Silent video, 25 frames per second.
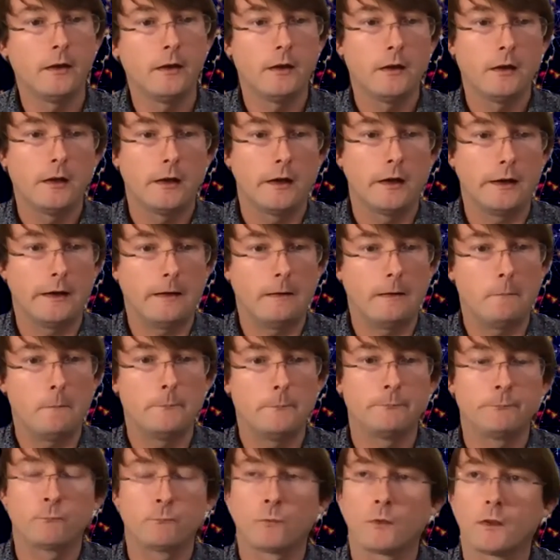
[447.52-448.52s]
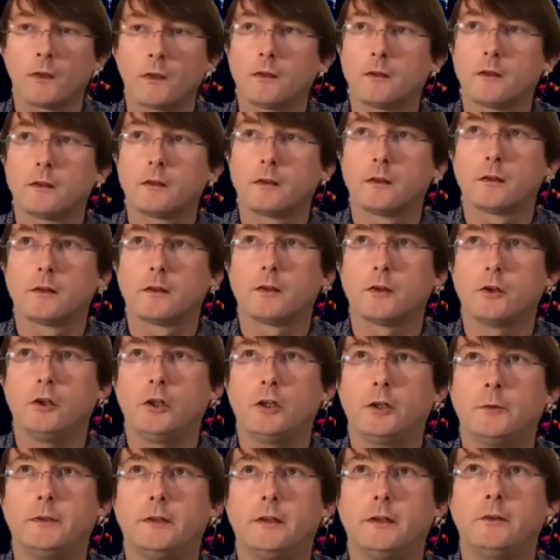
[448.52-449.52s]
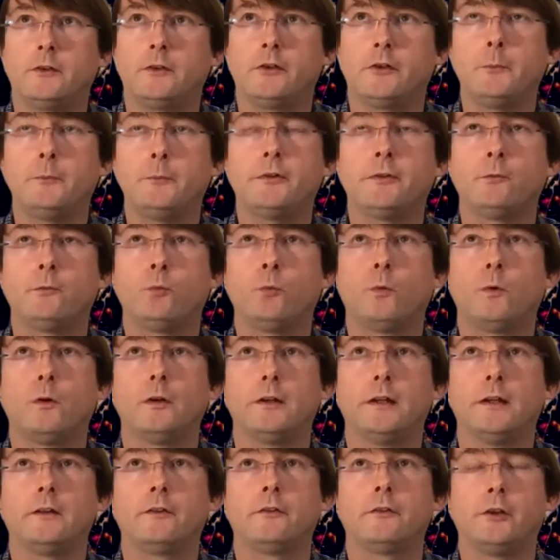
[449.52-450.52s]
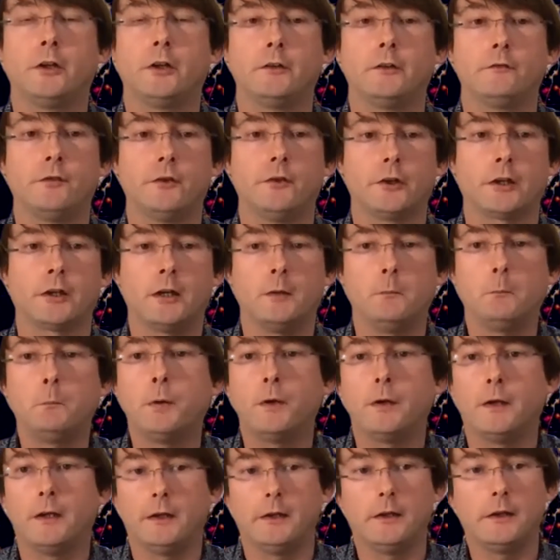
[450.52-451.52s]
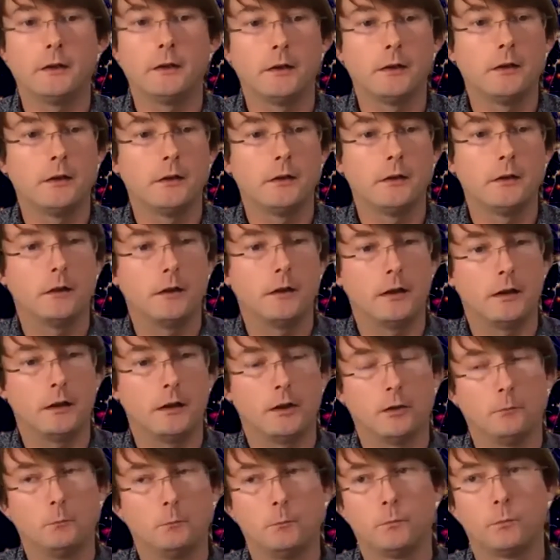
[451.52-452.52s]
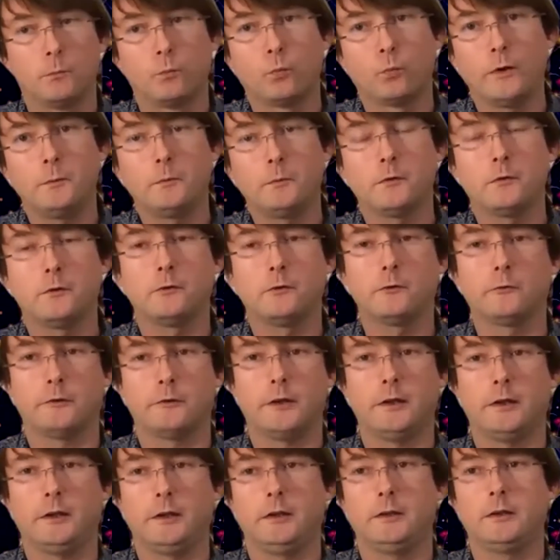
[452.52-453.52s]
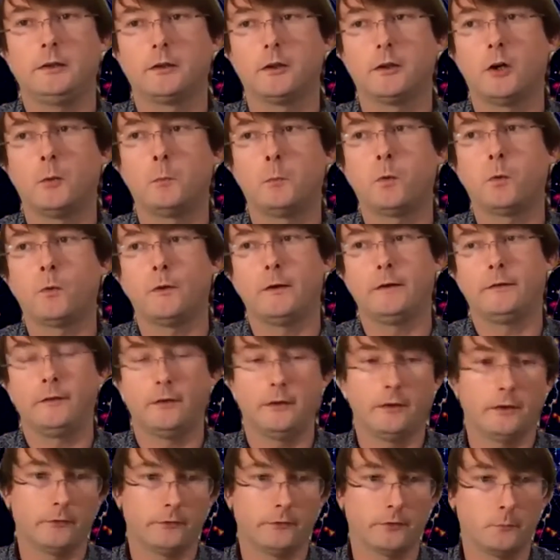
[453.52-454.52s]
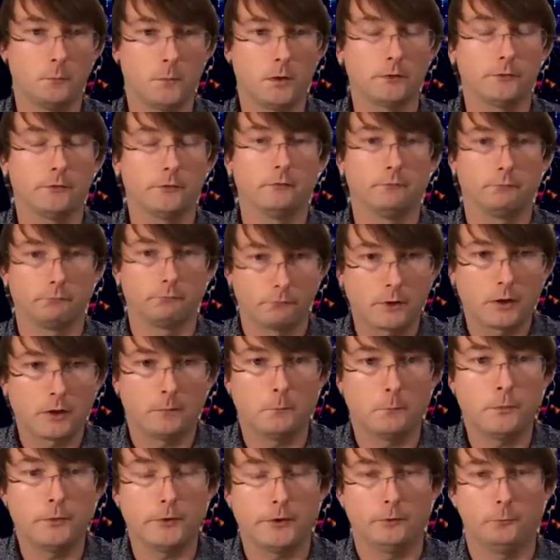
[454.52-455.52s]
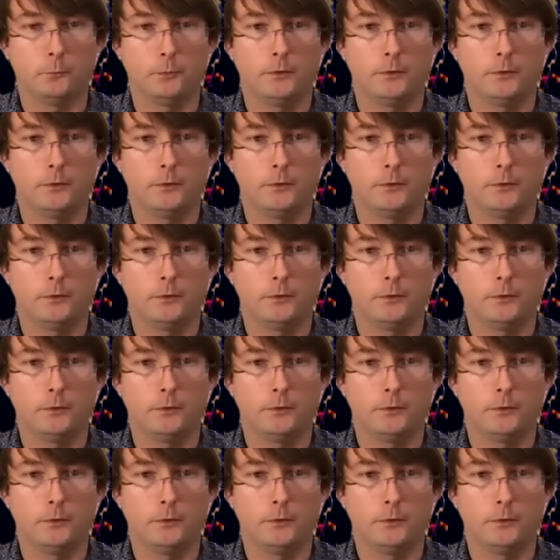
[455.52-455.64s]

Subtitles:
In terms of what it's done for the company, we were already operating as a modern company.